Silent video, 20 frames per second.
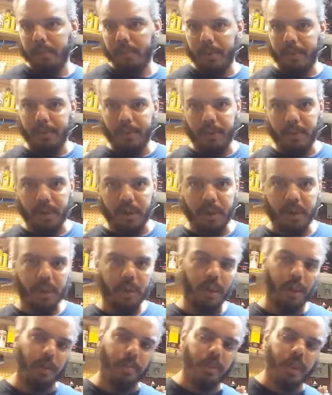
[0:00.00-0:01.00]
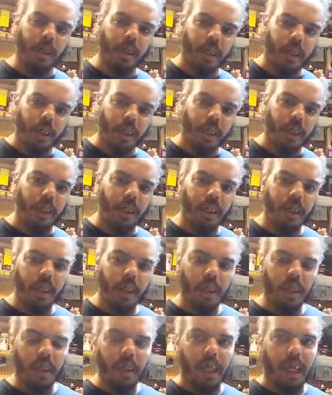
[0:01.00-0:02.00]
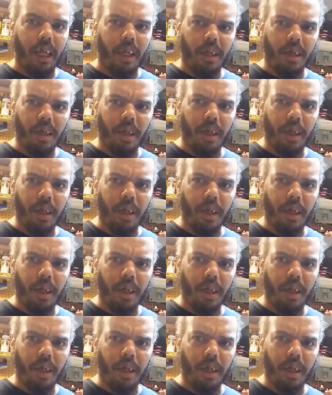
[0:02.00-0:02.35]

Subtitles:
My phone is currently plugged in and